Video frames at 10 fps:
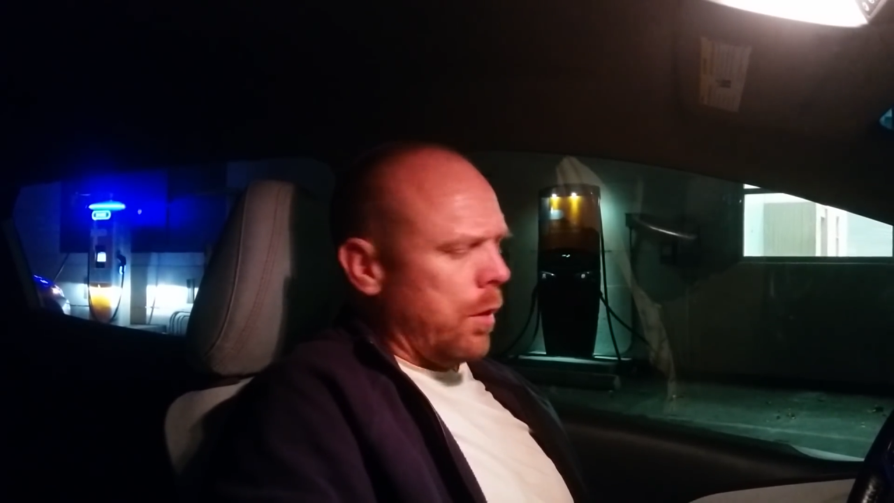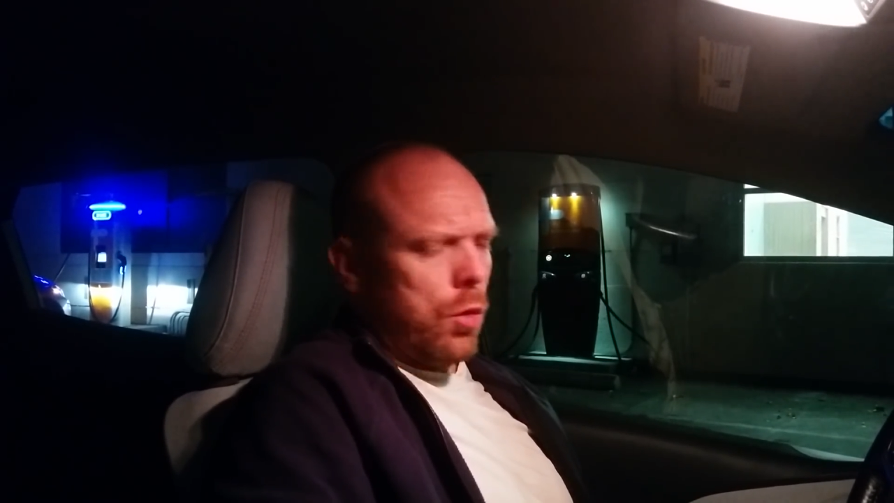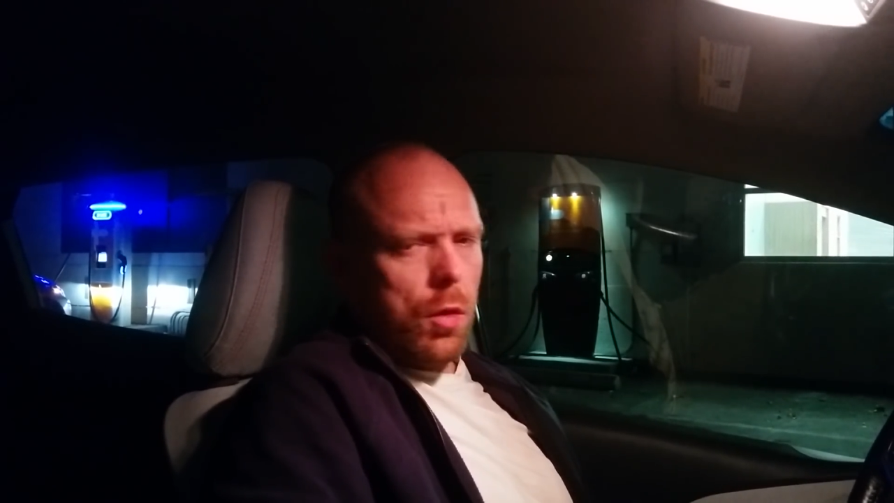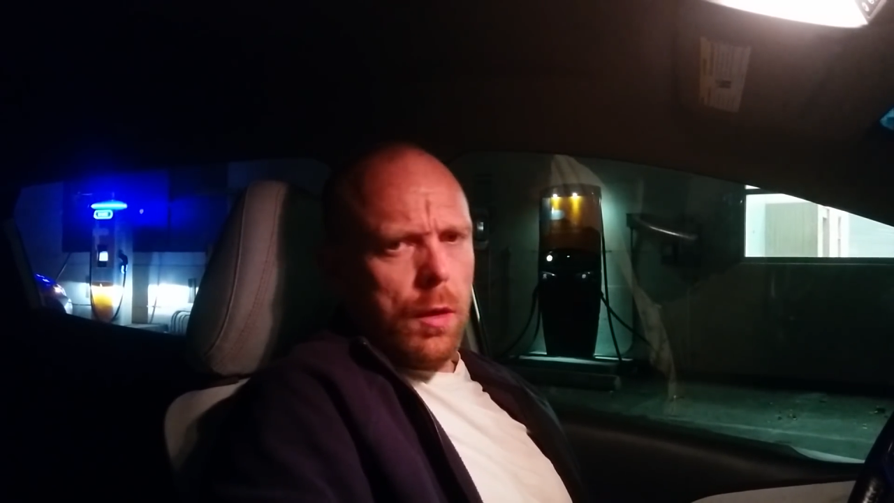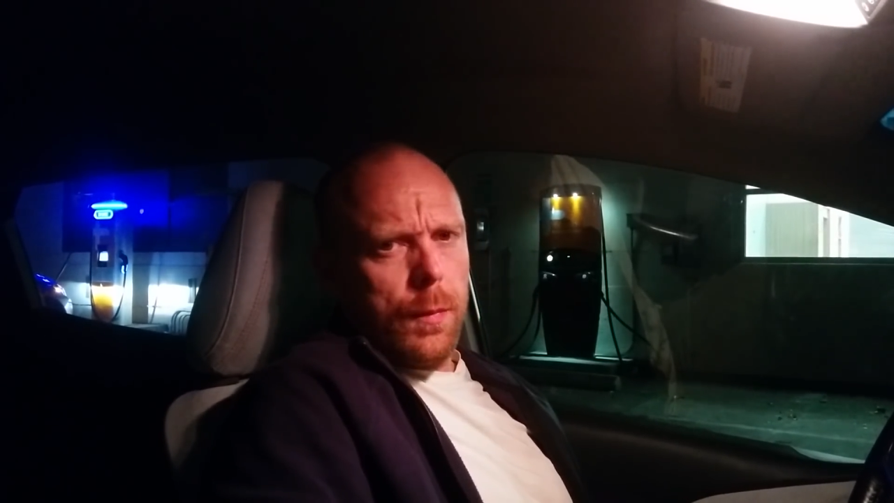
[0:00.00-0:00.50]

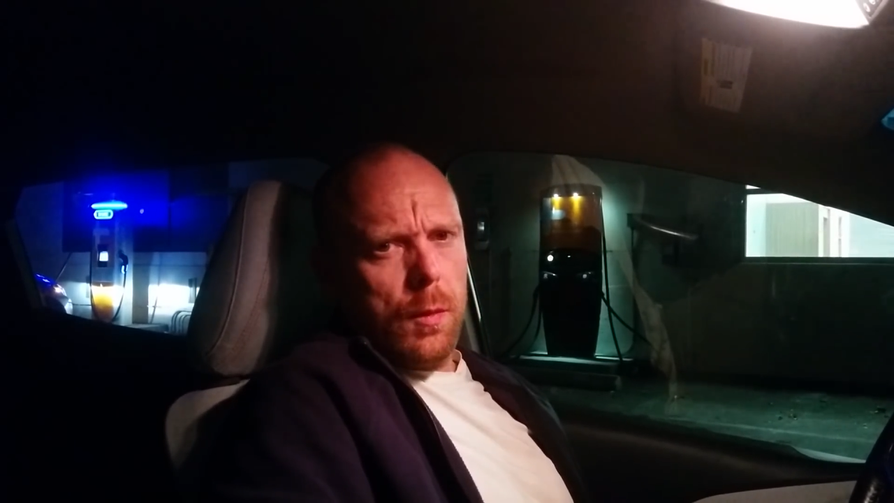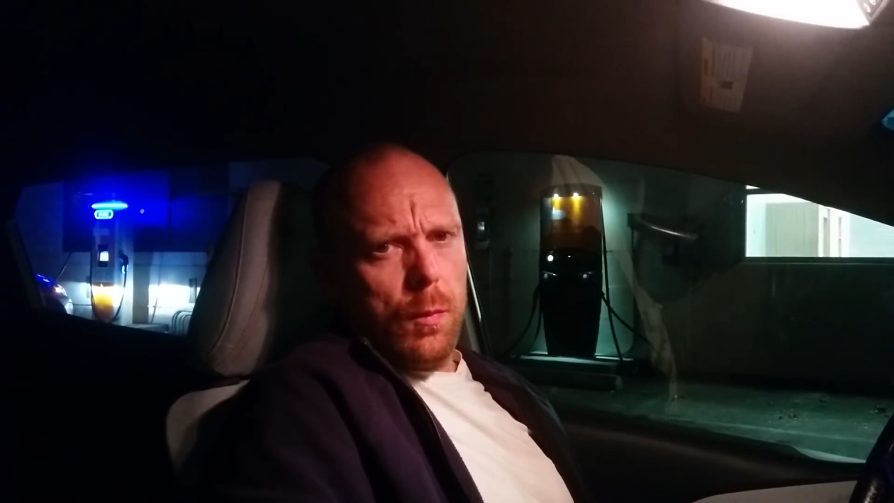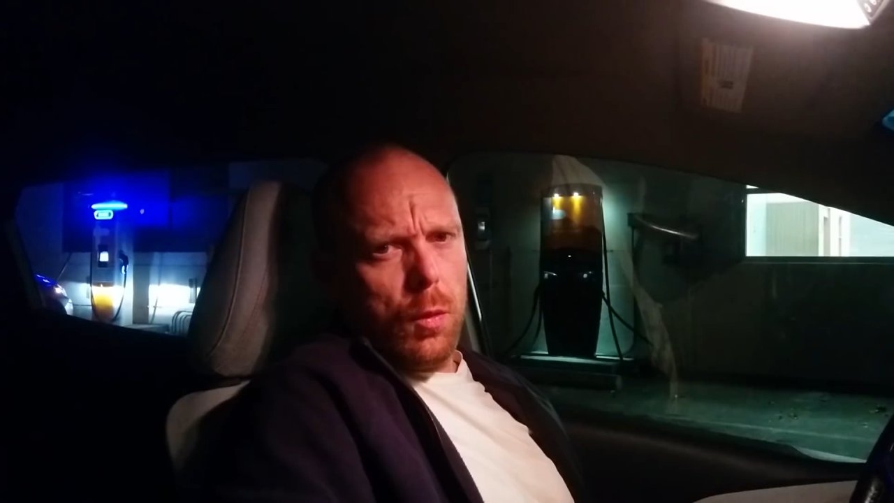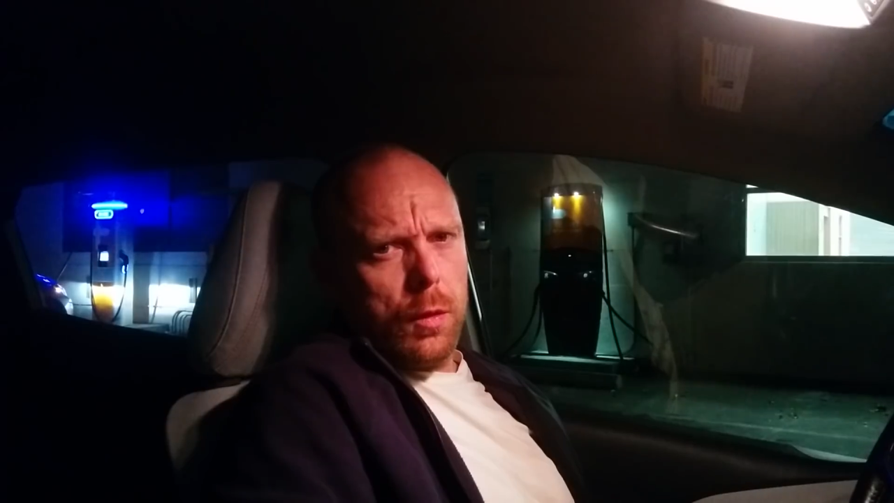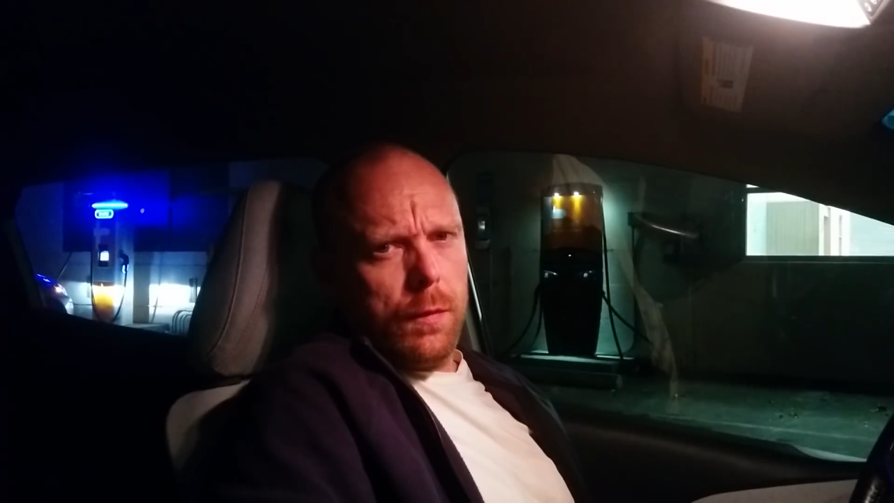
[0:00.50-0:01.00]
showed up in a
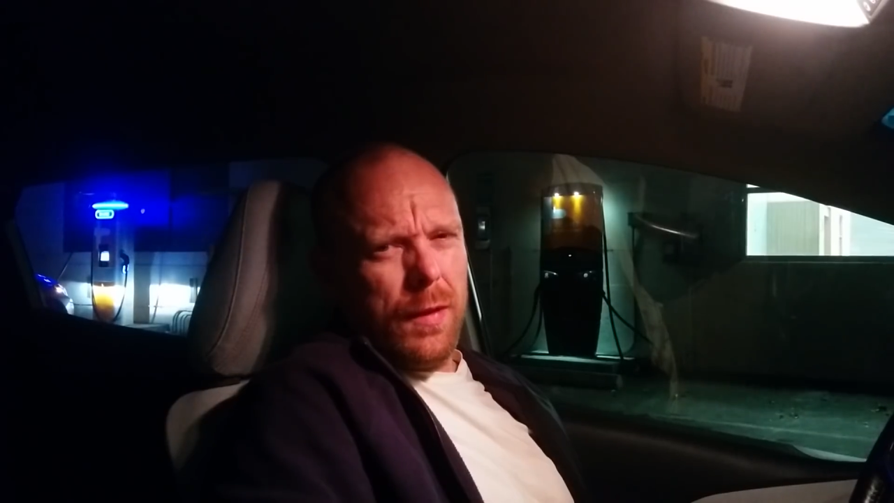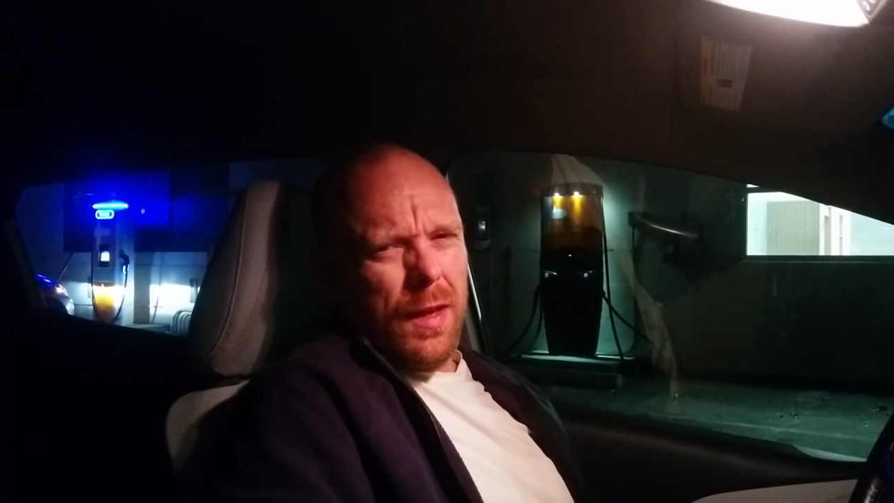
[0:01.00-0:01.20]
Bolt EV.